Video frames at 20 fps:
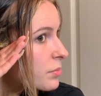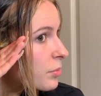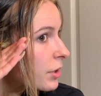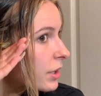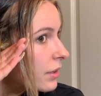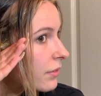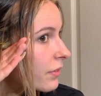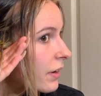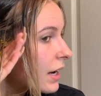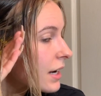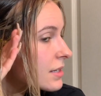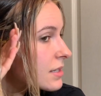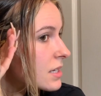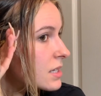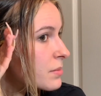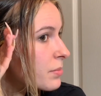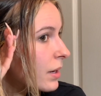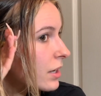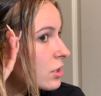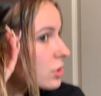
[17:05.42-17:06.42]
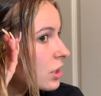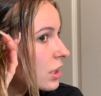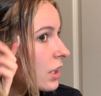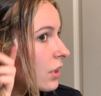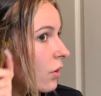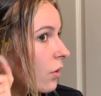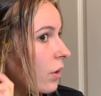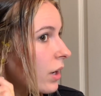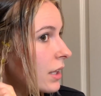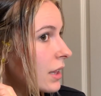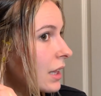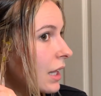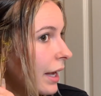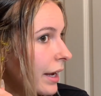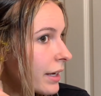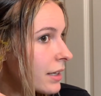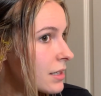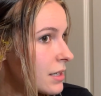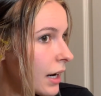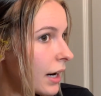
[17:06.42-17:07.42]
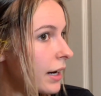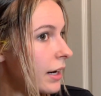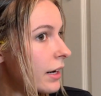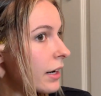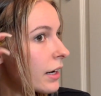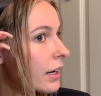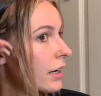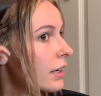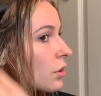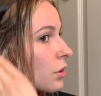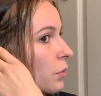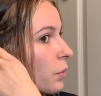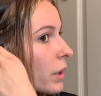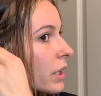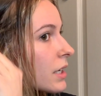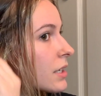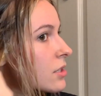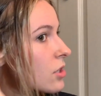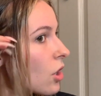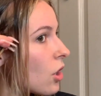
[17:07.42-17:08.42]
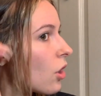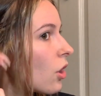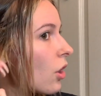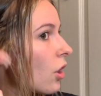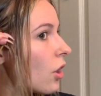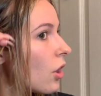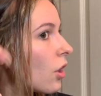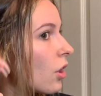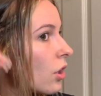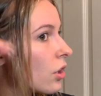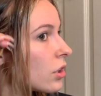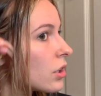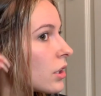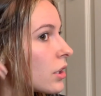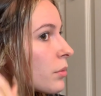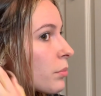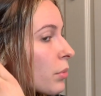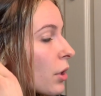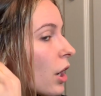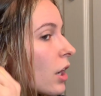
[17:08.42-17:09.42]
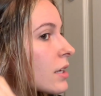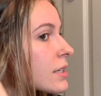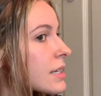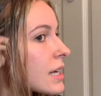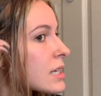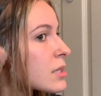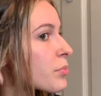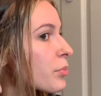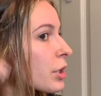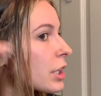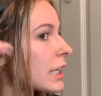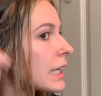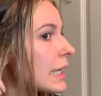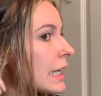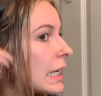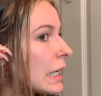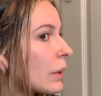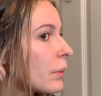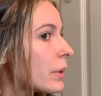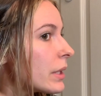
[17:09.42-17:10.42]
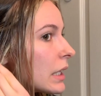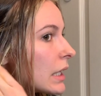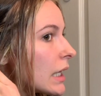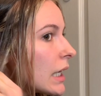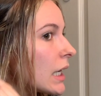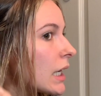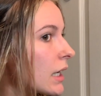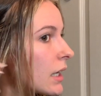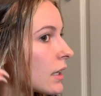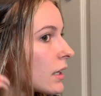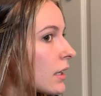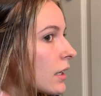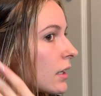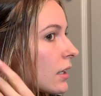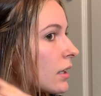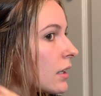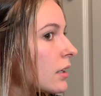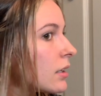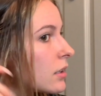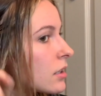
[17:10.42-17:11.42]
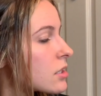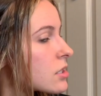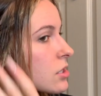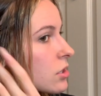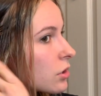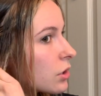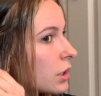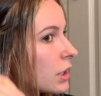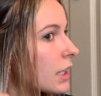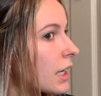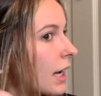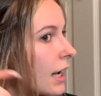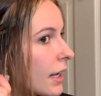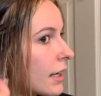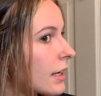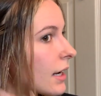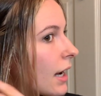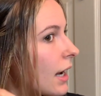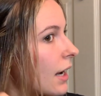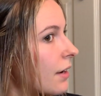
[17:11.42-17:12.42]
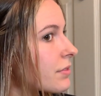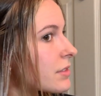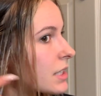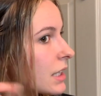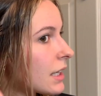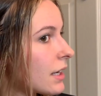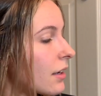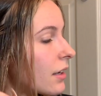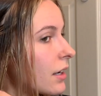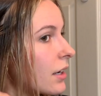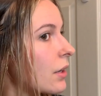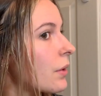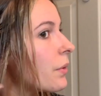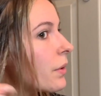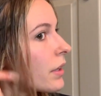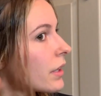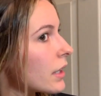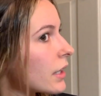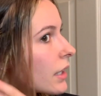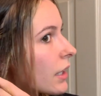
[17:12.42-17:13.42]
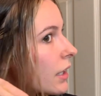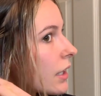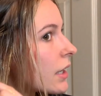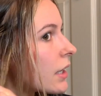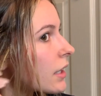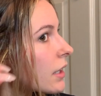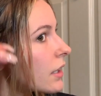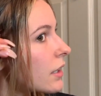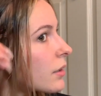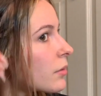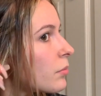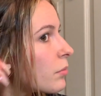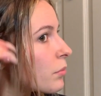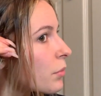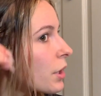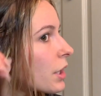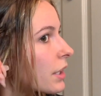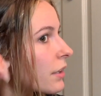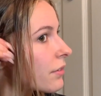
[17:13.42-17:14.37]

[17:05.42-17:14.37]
pretty fast, especially on lightened hair. You want it to all process pretty equally, so you kind of have to get it on there pretty